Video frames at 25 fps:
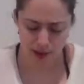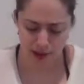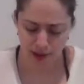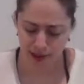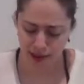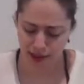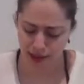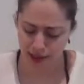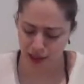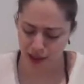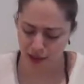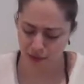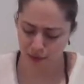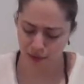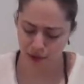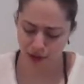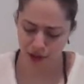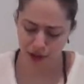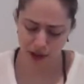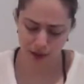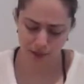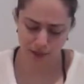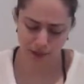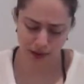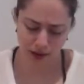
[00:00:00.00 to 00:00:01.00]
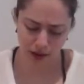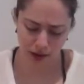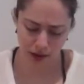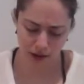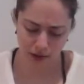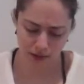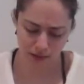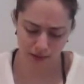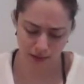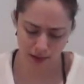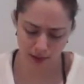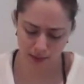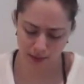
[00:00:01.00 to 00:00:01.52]
I didn't need to put it up
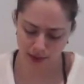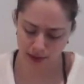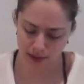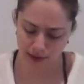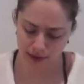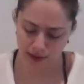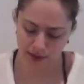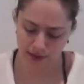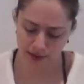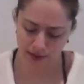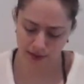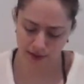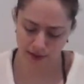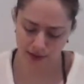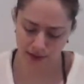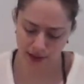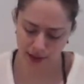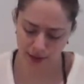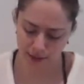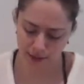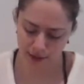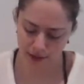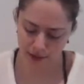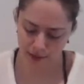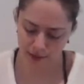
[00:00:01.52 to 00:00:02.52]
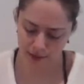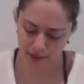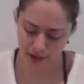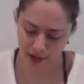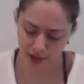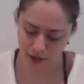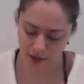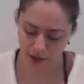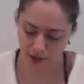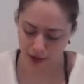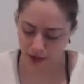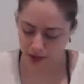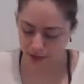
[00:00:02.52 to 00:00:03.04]
here. Maybe it's got to be up
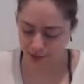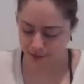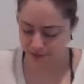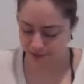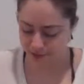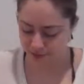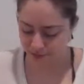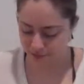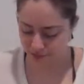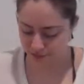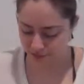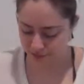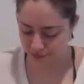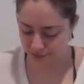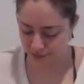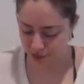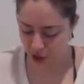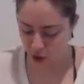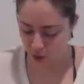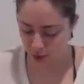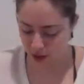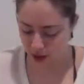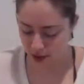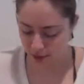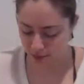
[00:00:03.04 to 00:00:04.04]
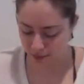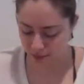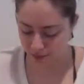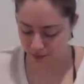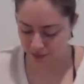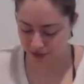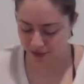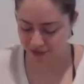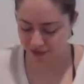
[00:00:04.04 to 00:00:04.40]
there. Well, oh well.